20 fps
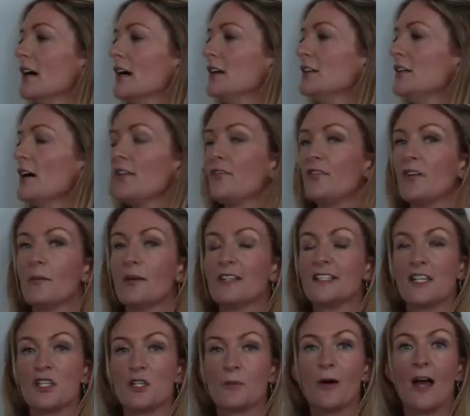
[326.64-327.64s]
Another friend of
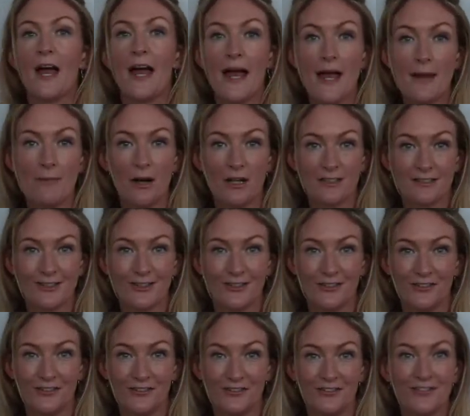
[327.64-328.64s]
mine said she put a hair mask
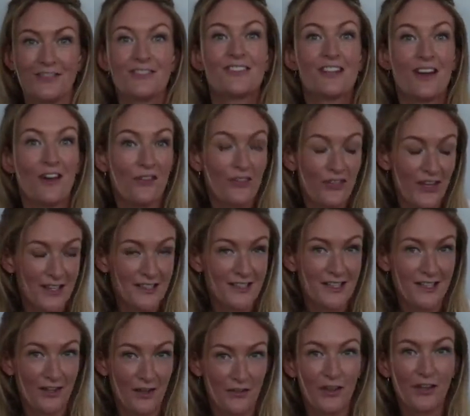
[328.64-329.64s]
on. So
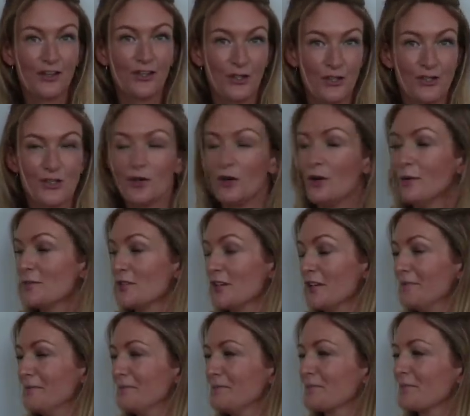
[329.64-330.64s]
that's another good
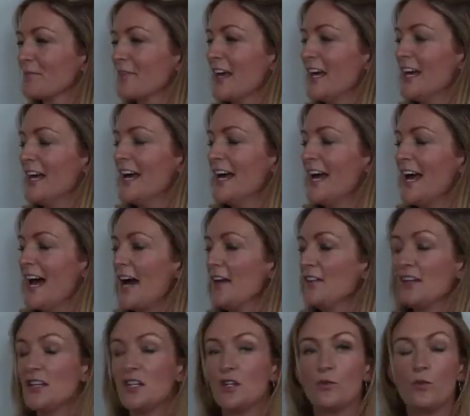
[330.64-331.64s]
option.
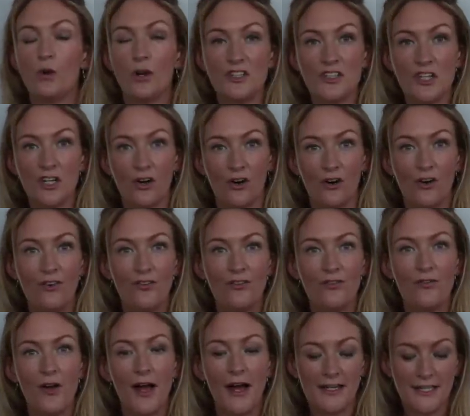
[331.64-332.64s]
And then you wash it
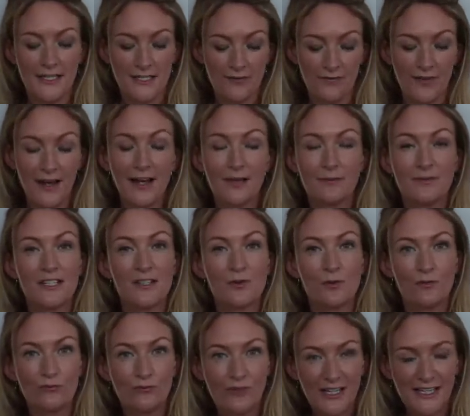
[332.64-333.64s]
off and it develops
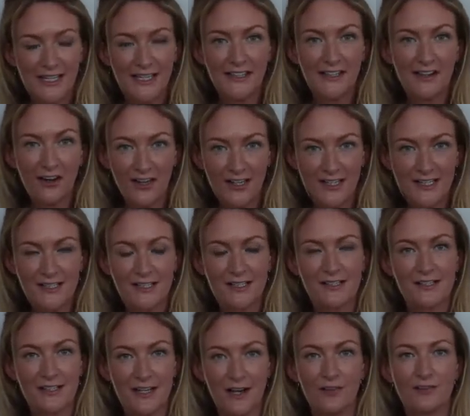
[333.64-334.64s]
into a really light
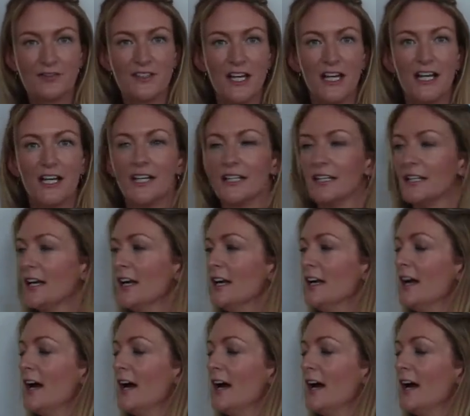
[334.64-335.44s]
self-tan.